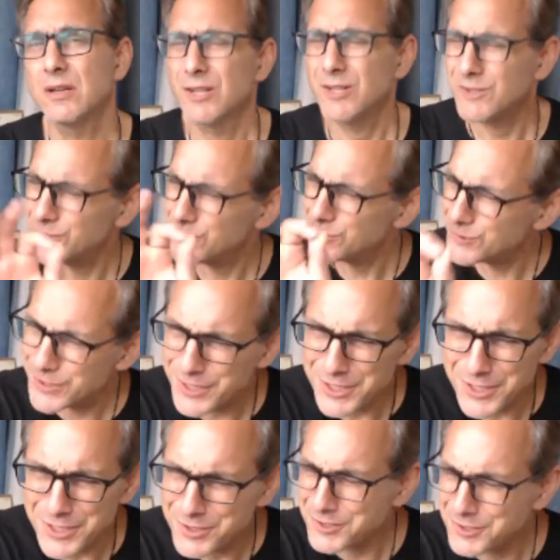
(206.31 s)

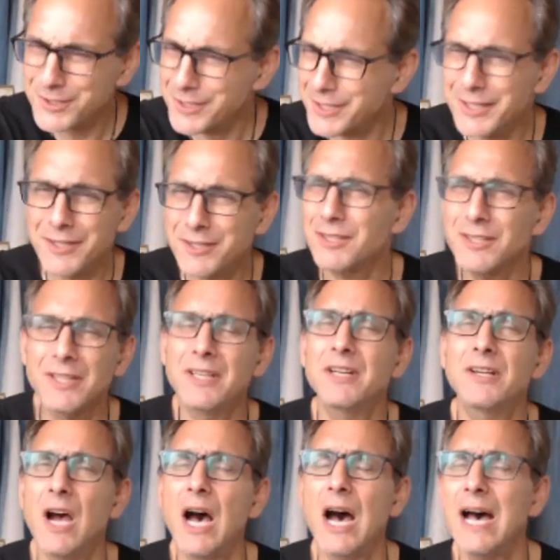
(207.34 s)
clear
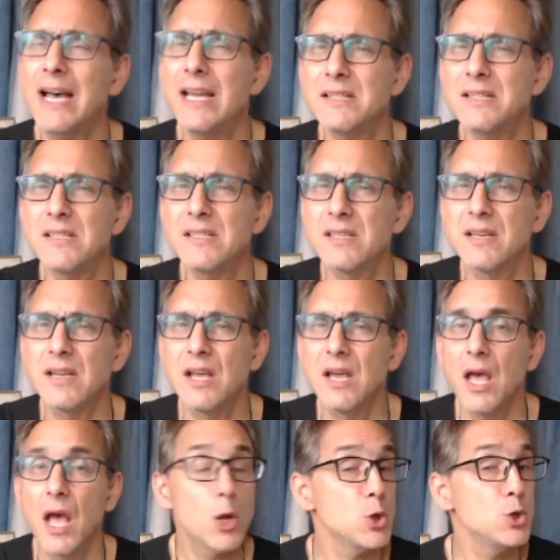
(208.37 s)
highs,
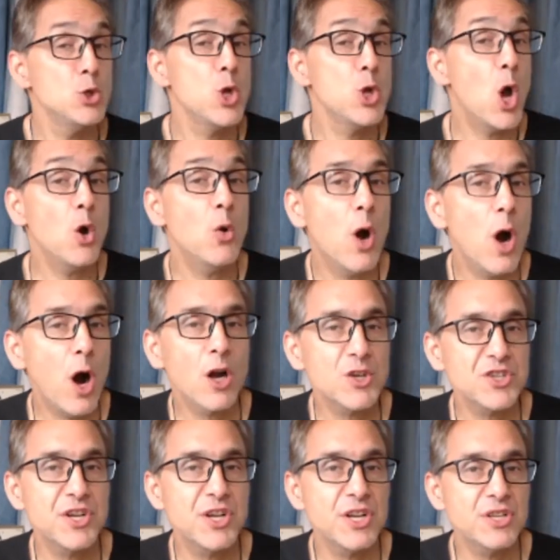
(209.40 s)
no
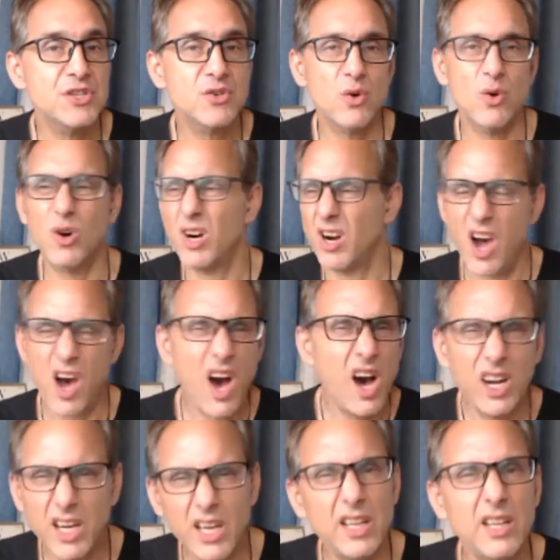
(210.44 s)
harshness or
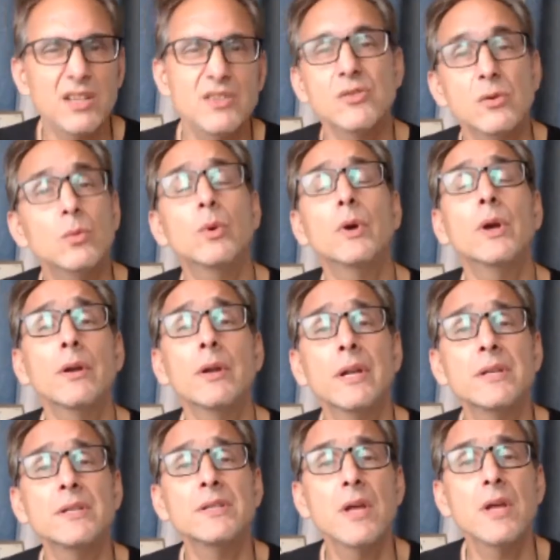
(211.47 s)
honkiness or
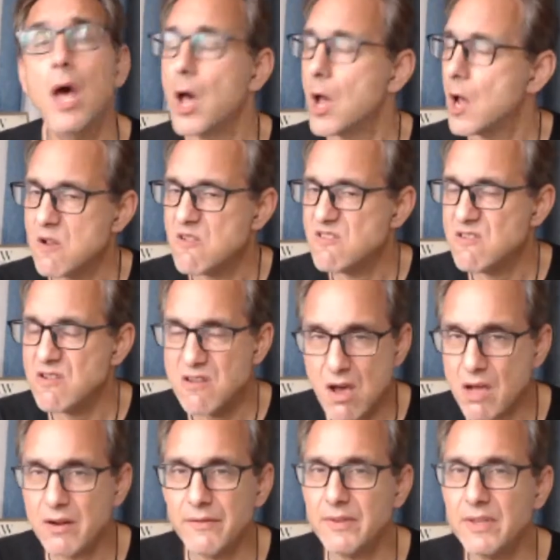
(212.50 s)
weirdness.
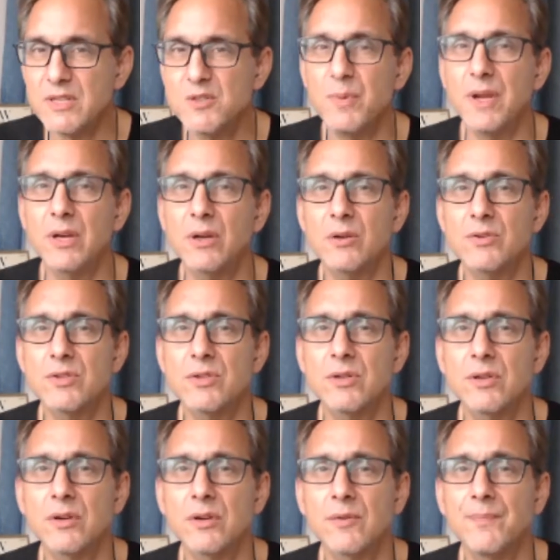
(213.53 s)
None of these speakers
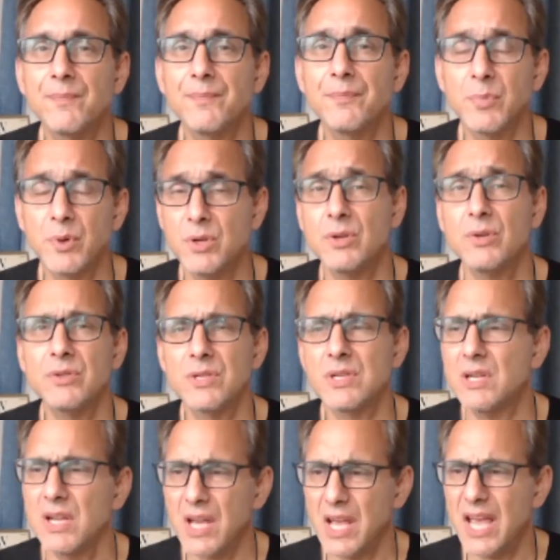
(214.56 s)
produce
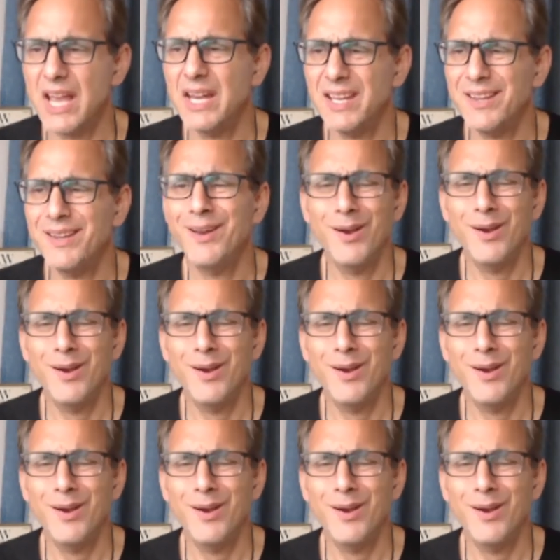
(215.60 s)
any